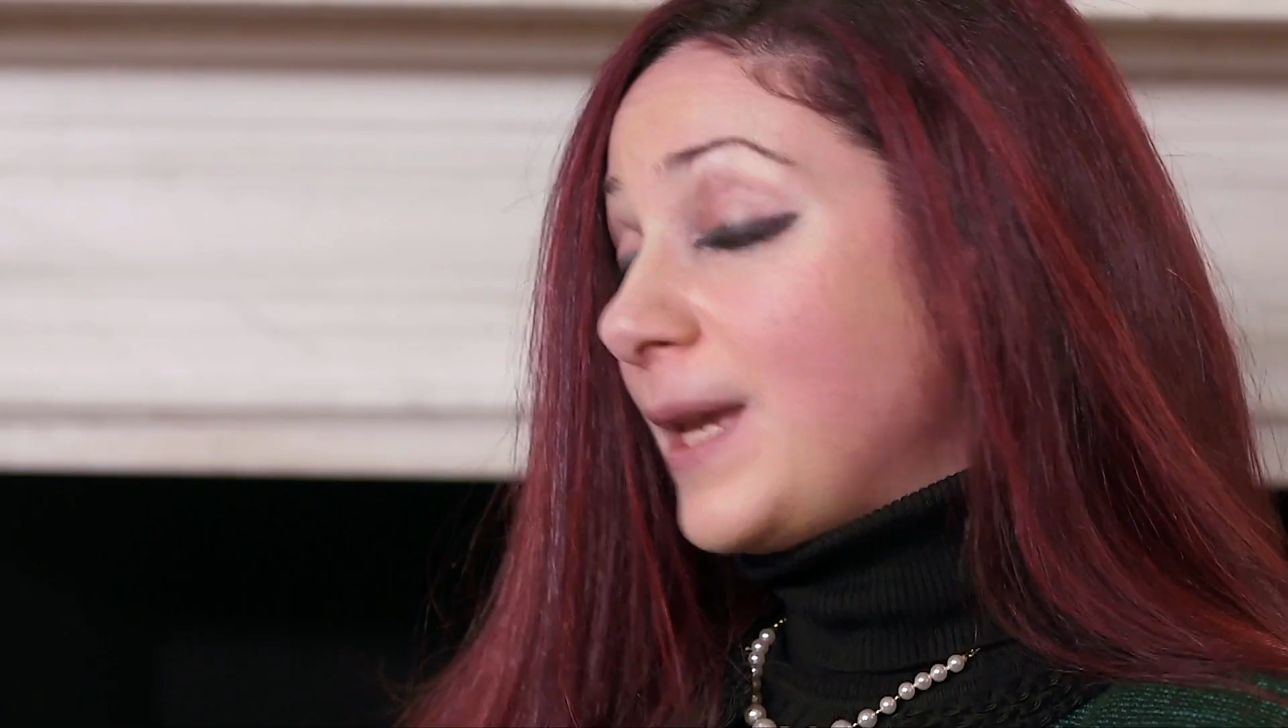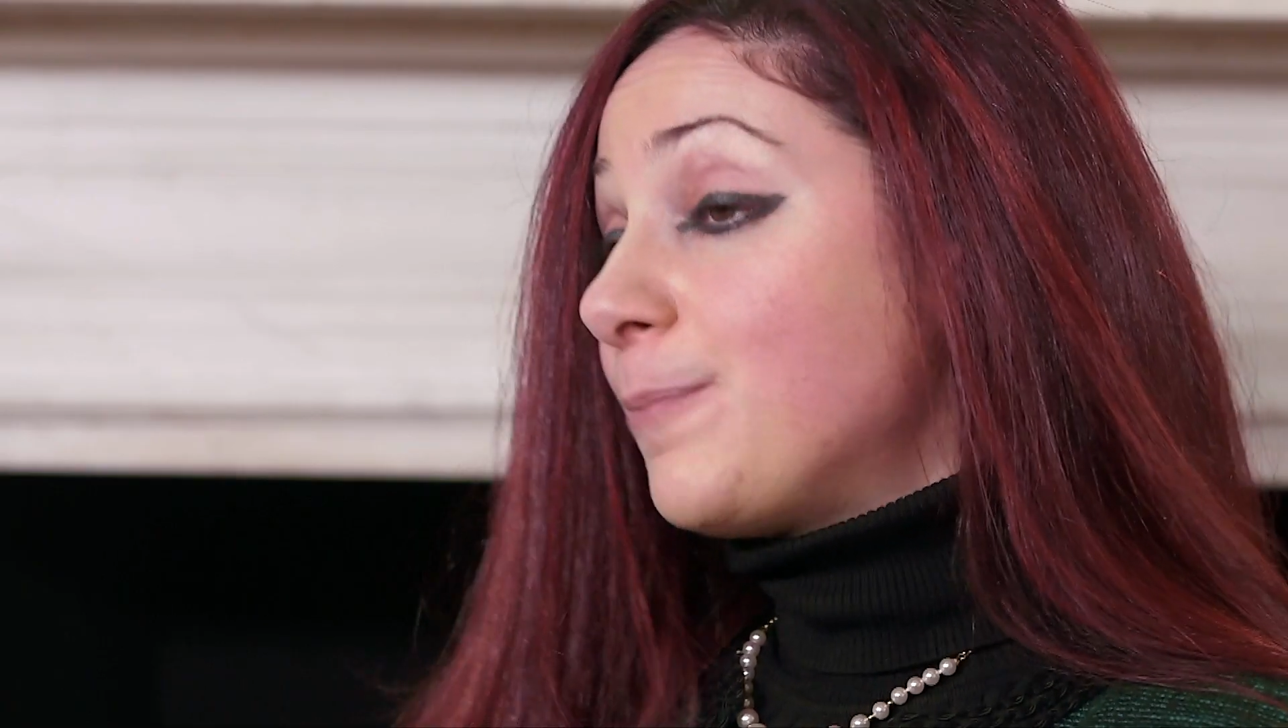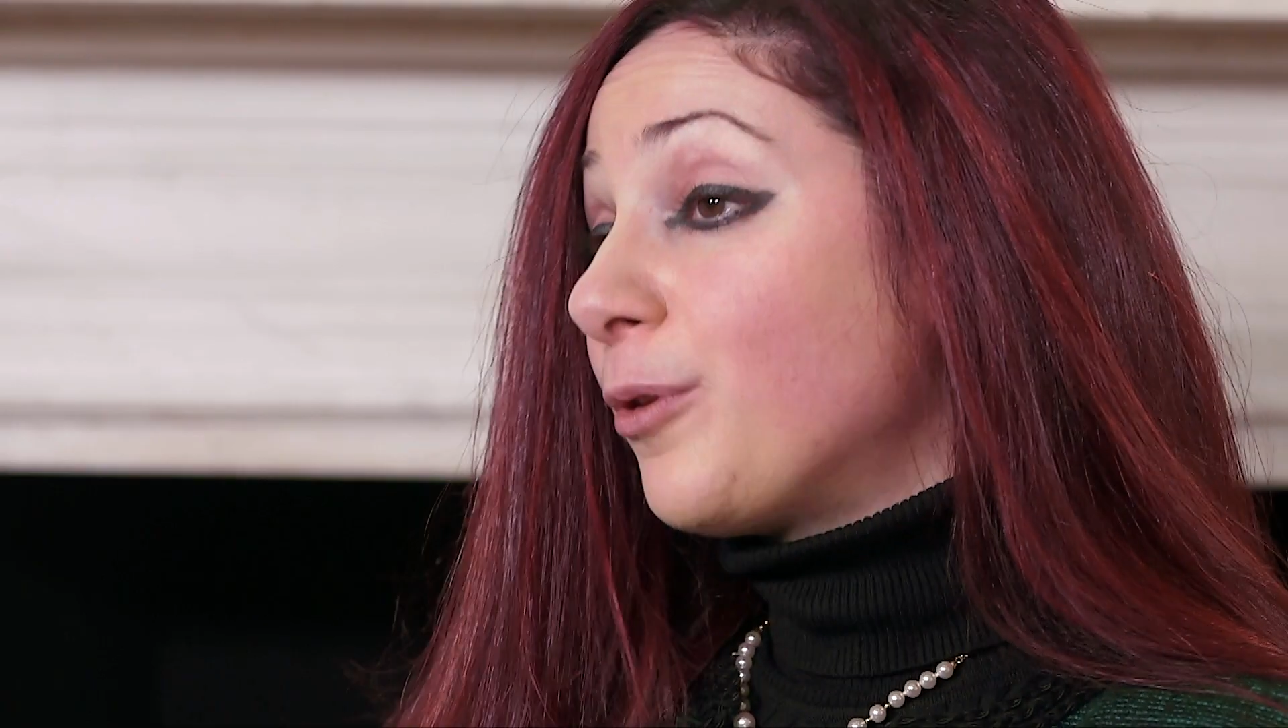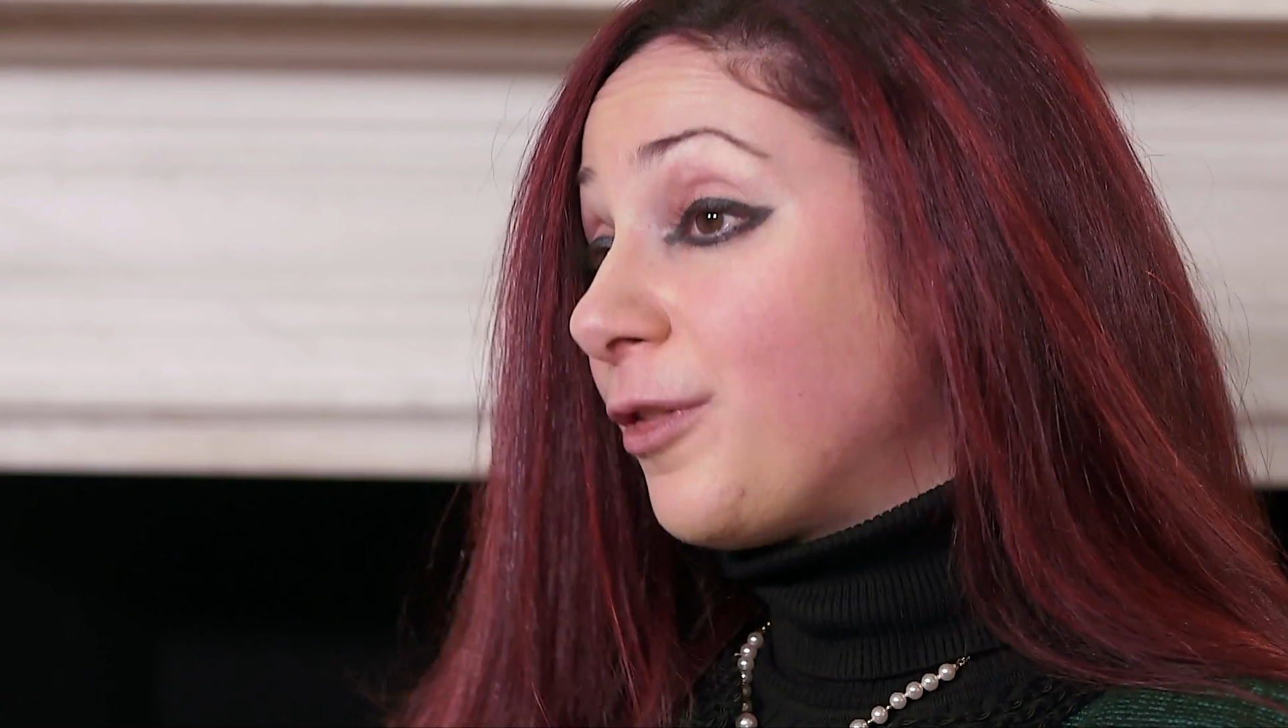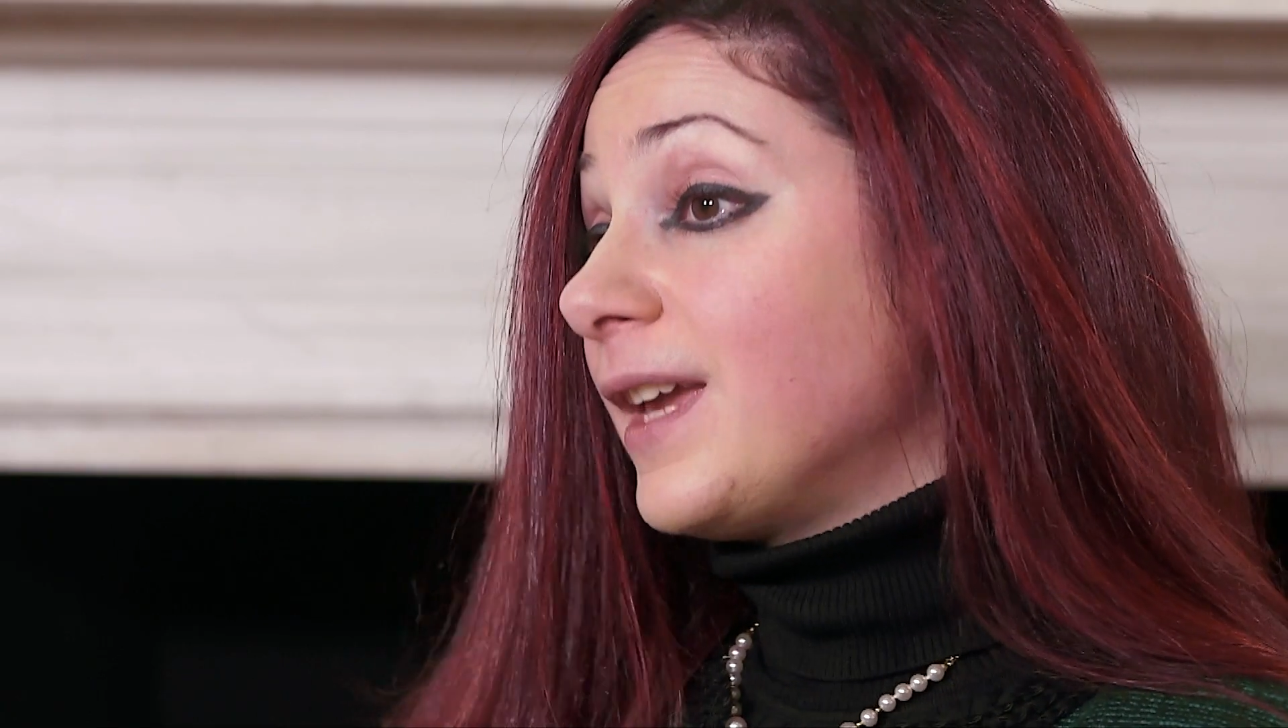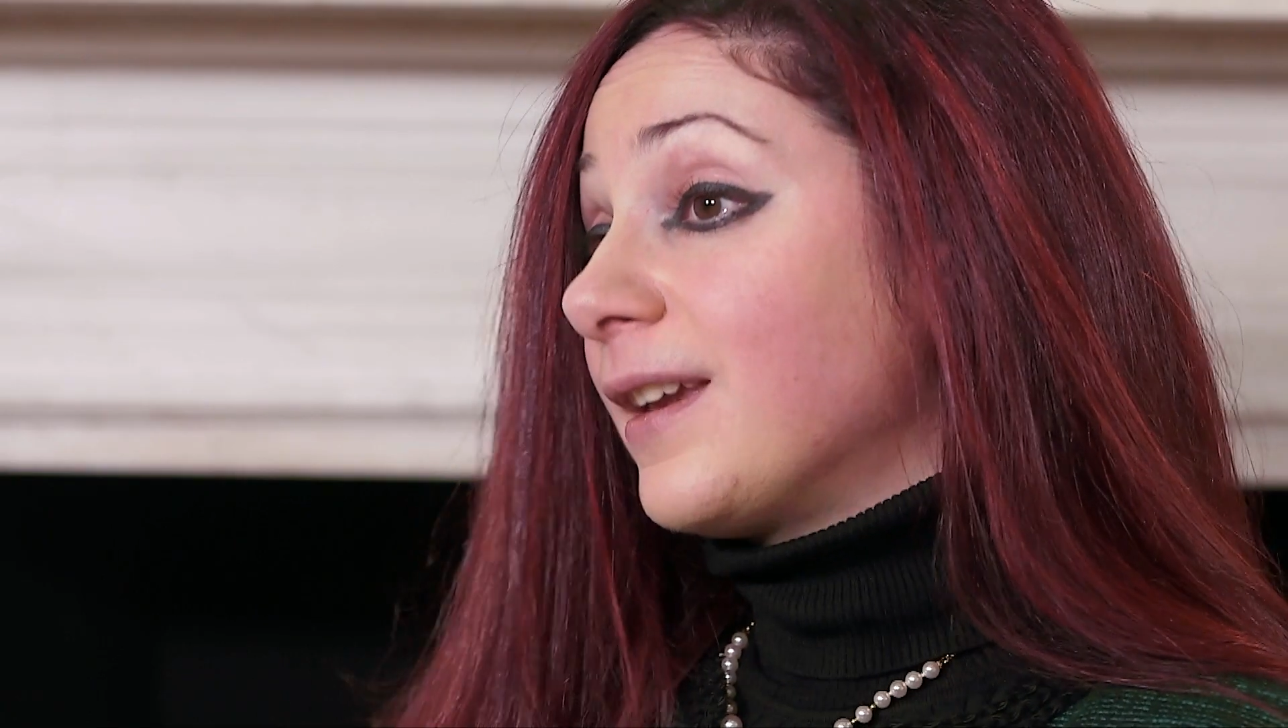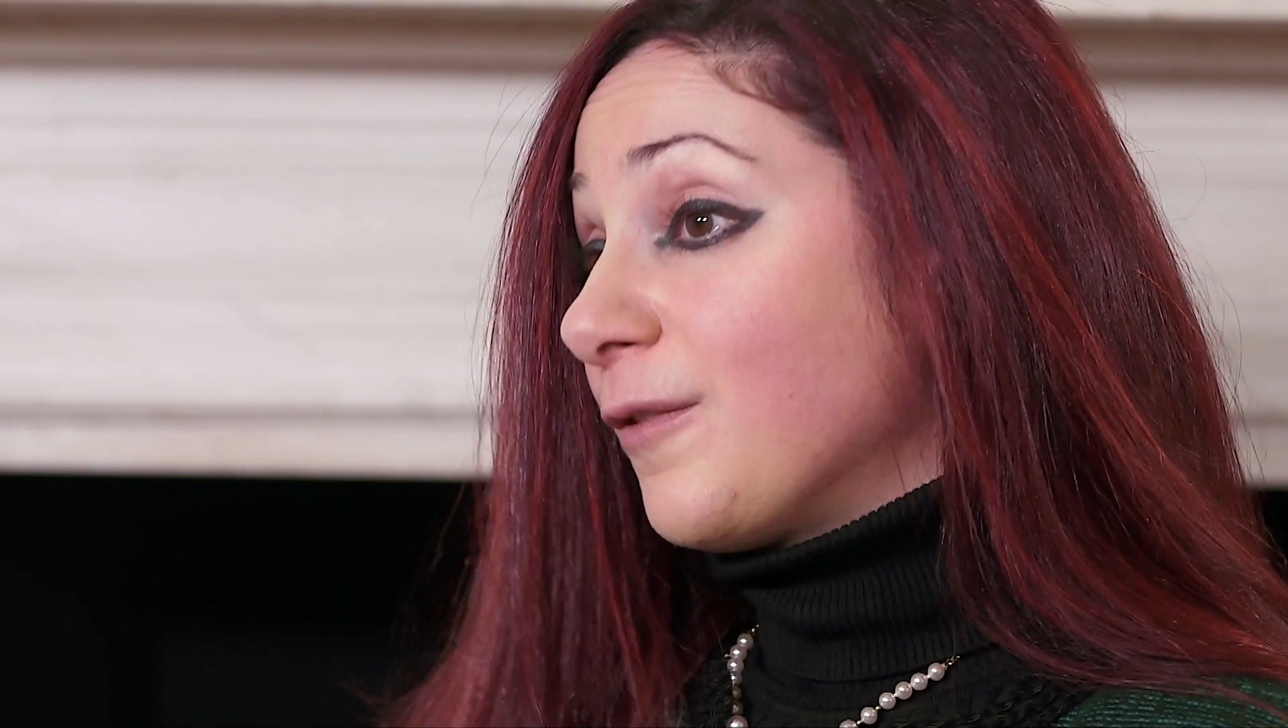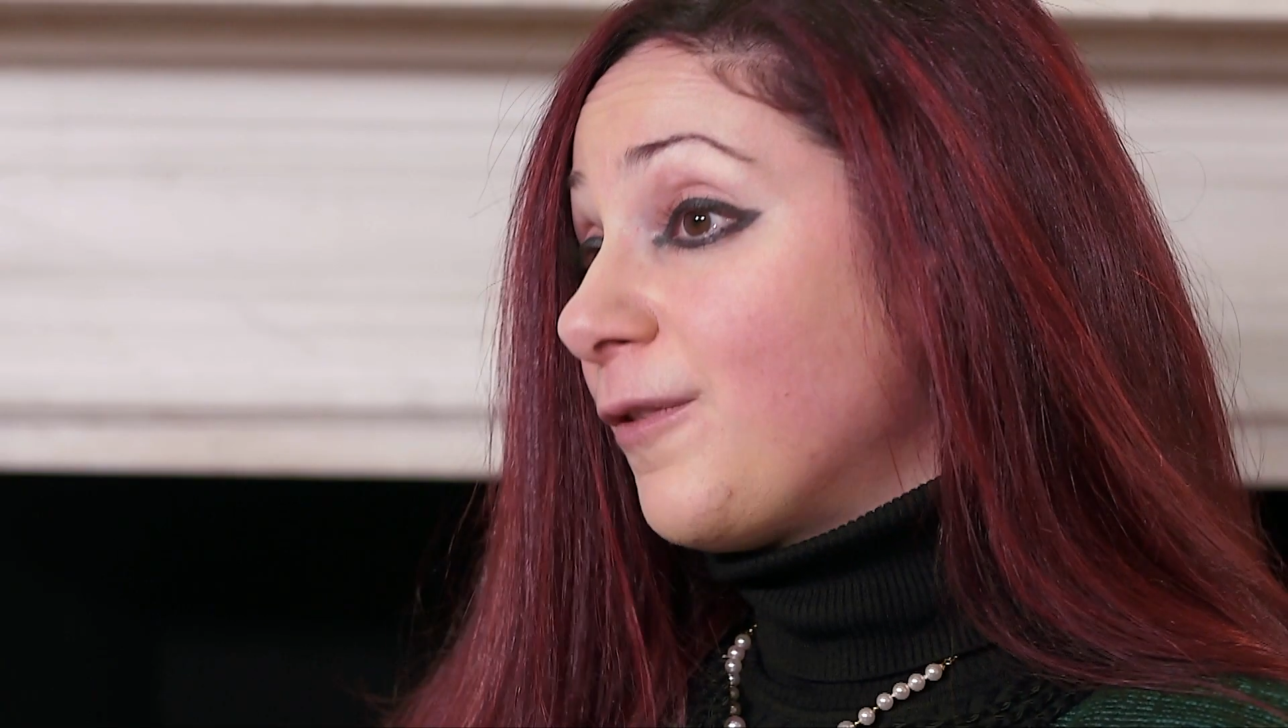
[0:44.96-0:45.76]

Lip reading: People think